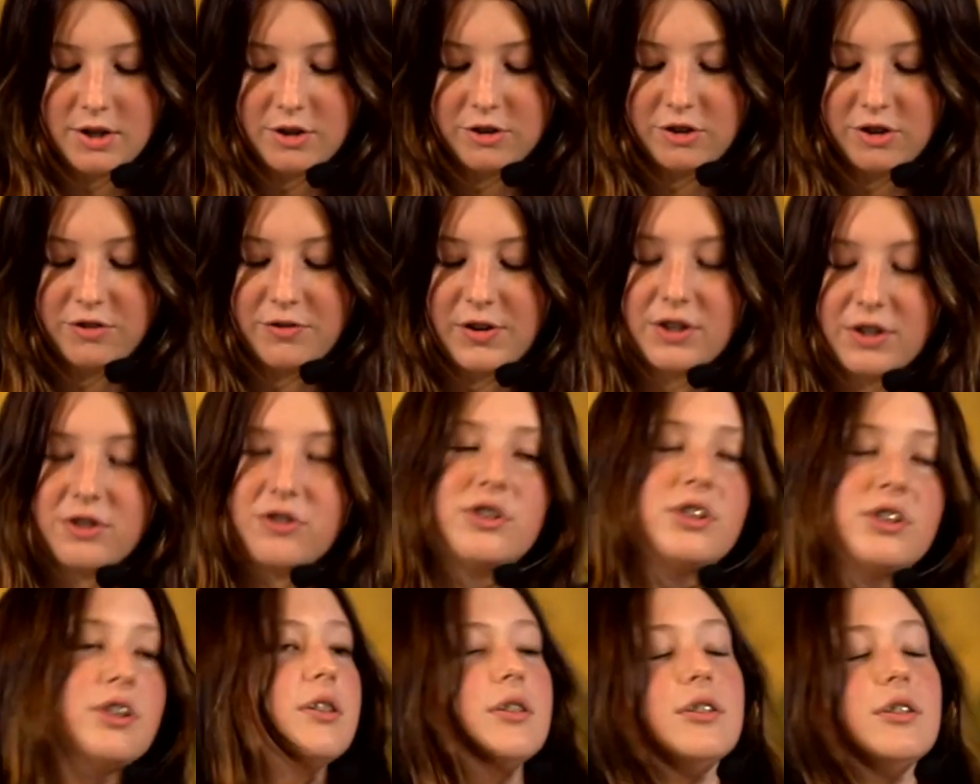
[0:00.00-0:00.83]
She felt
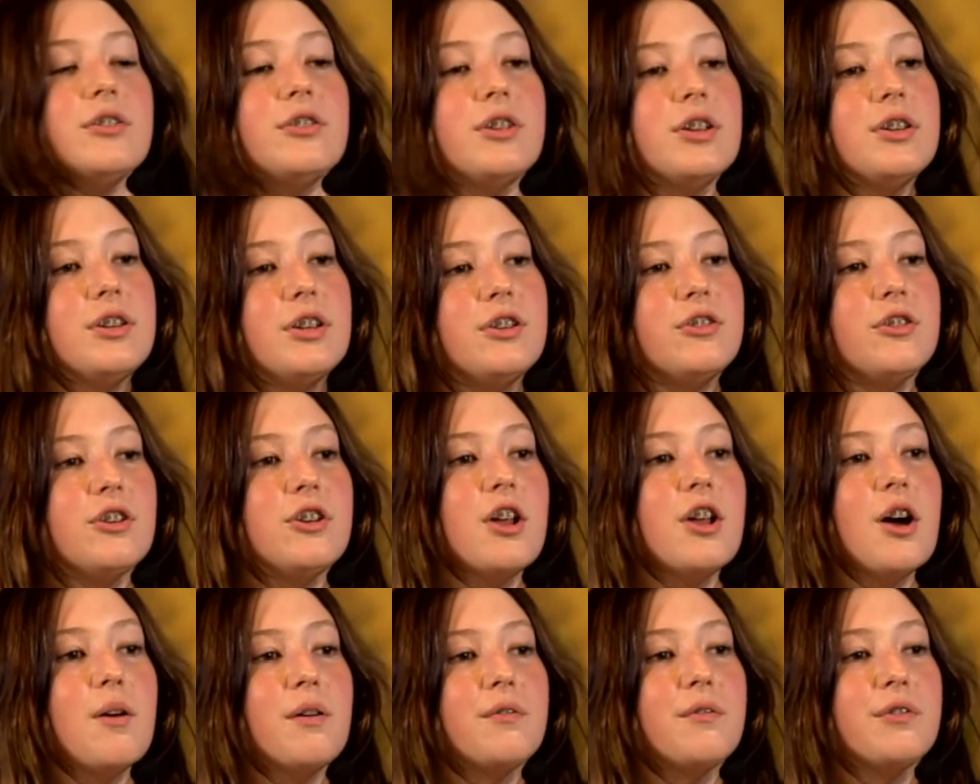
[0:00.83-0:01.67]
she didn't need to
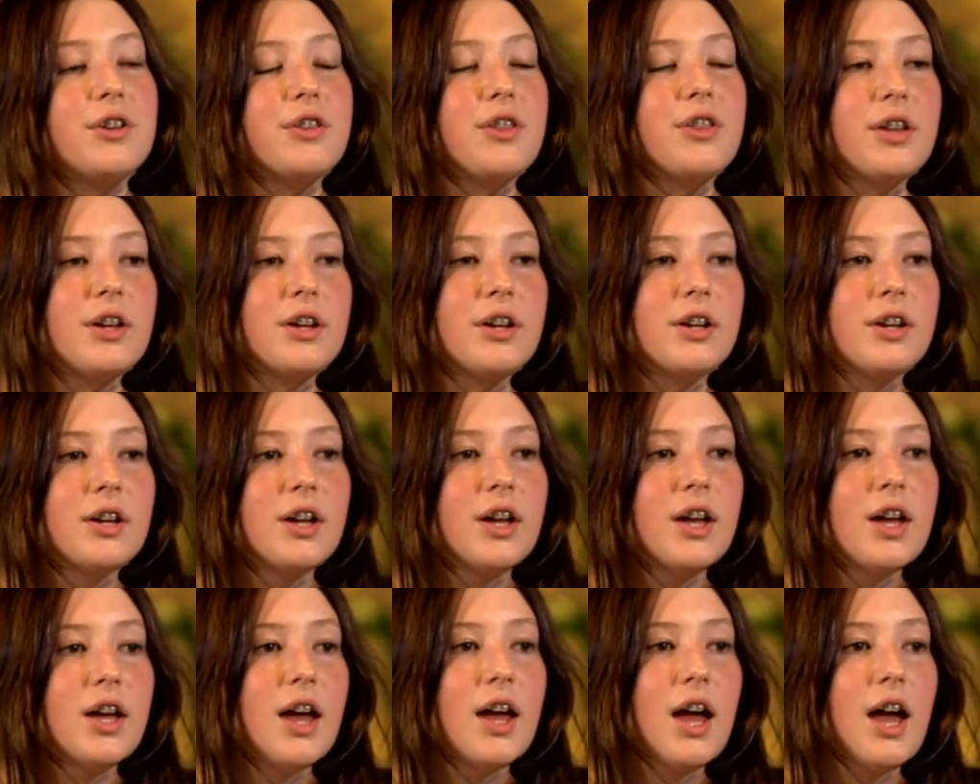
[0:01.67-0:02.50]
know everything,
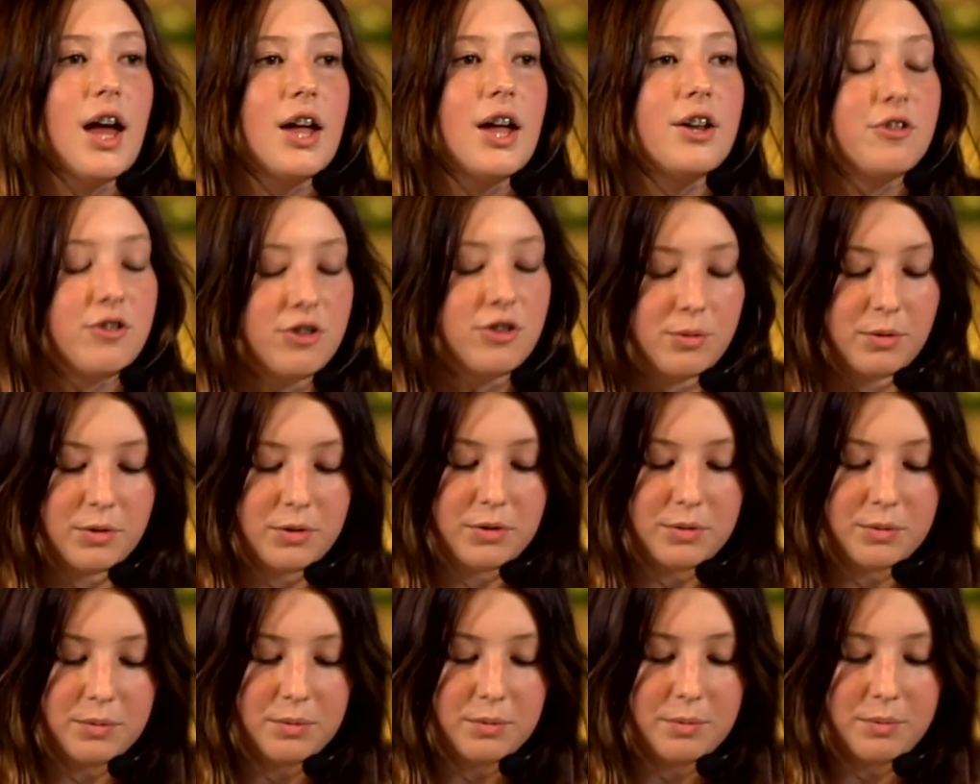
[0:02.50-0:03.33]
and she
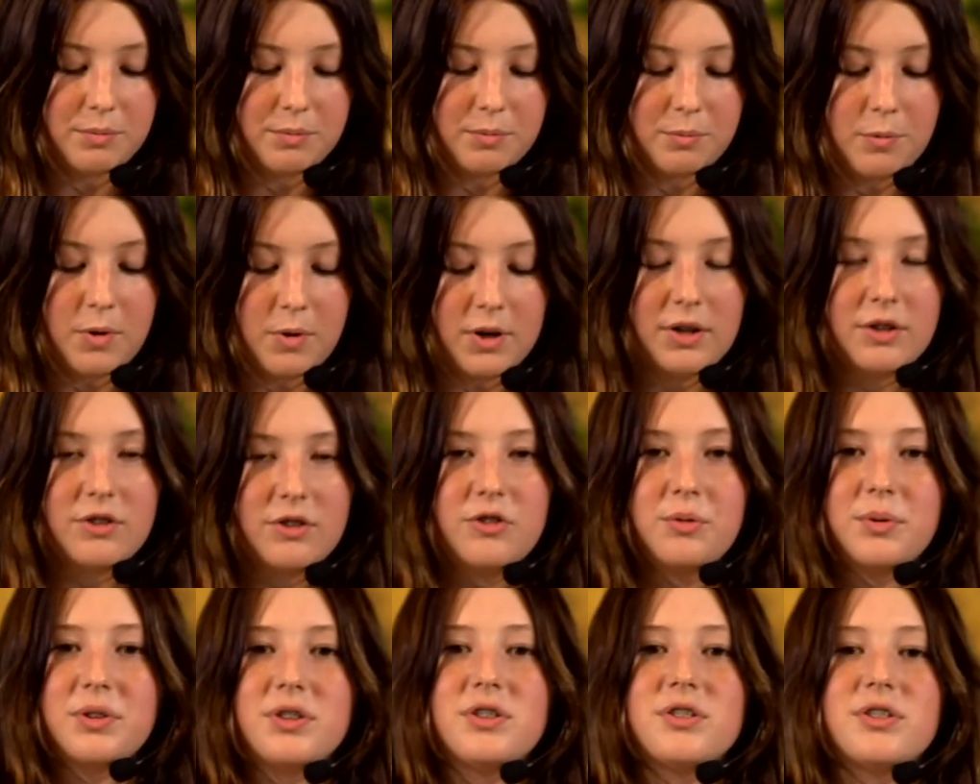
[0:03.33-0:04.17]
was what
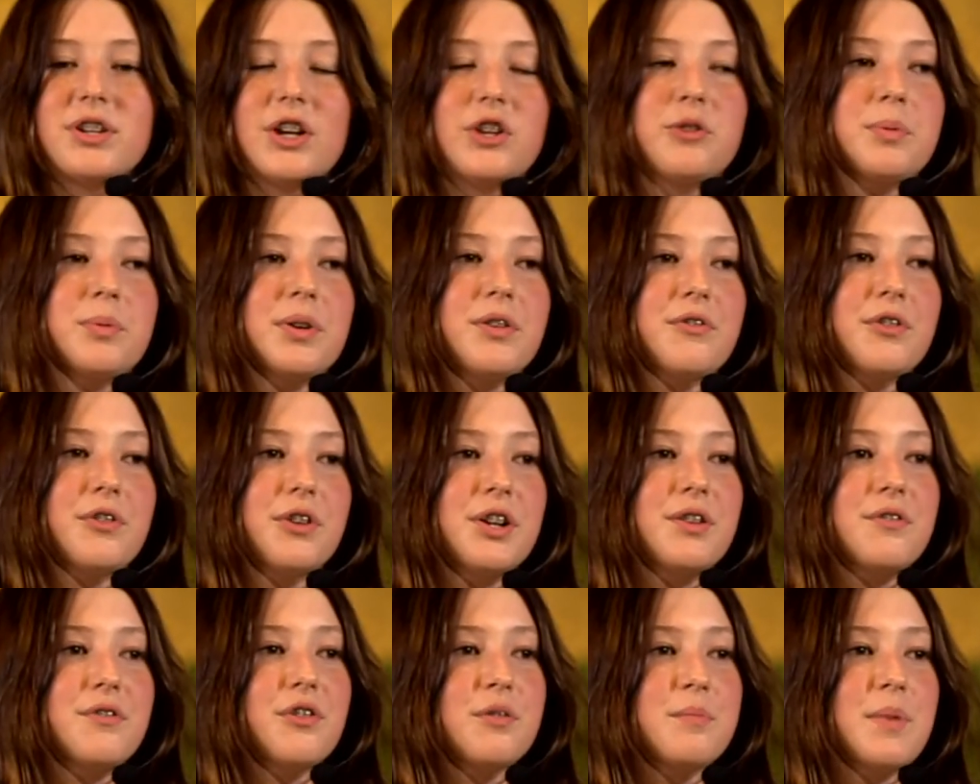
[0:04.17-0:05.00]
she wasn't desperate for
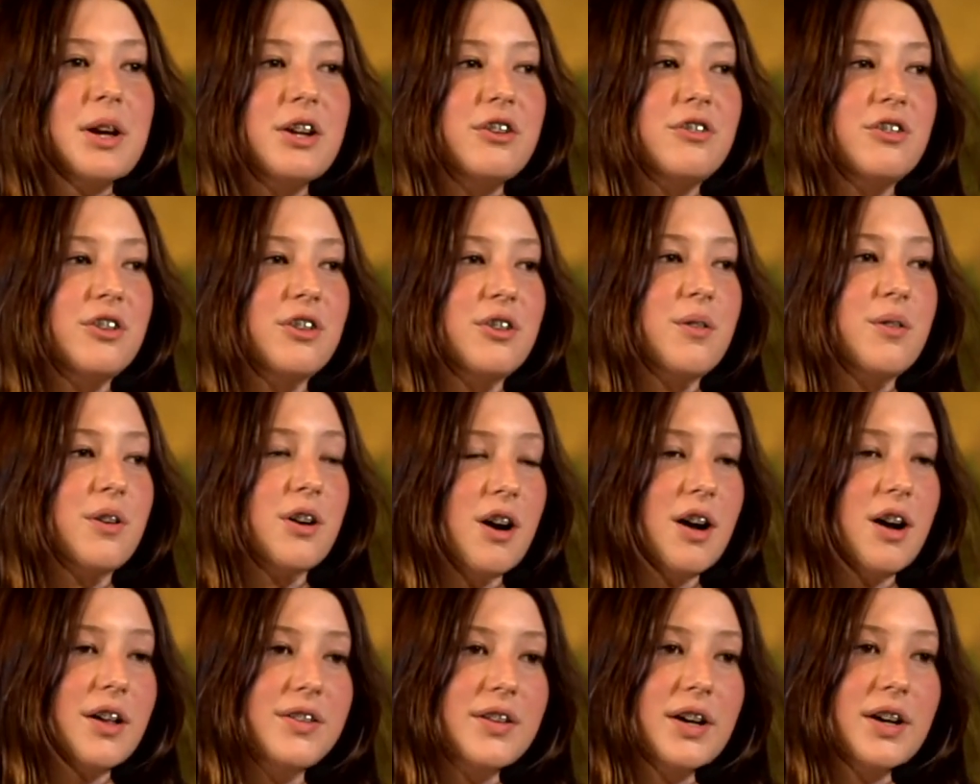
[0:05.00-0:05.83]
information or
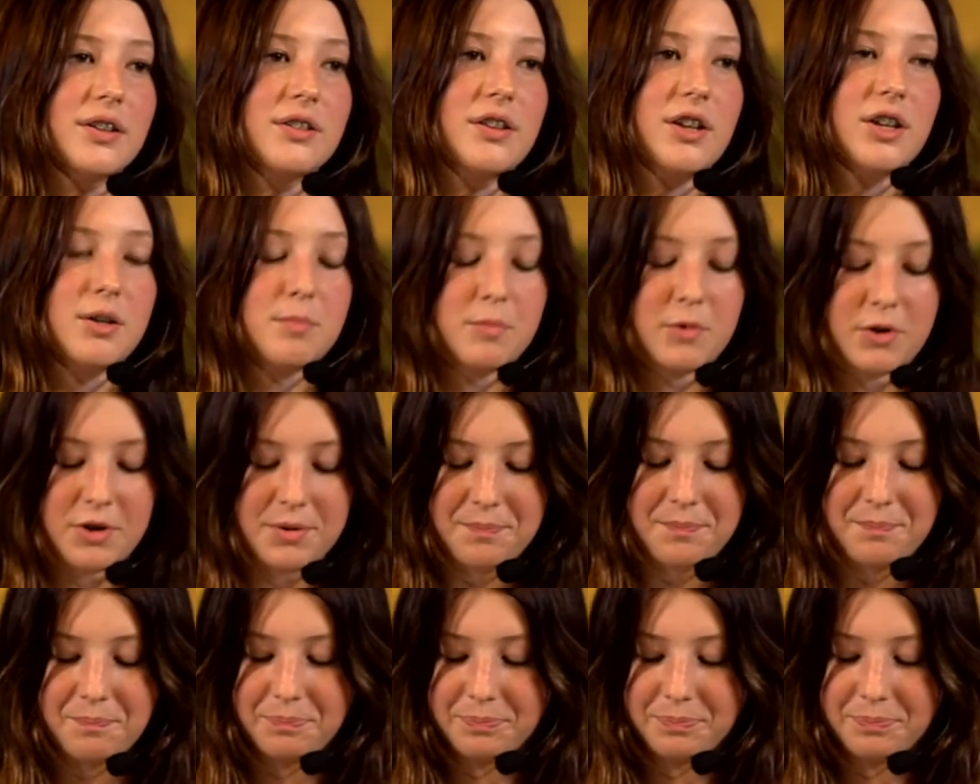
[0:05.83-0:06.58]
contact anymore.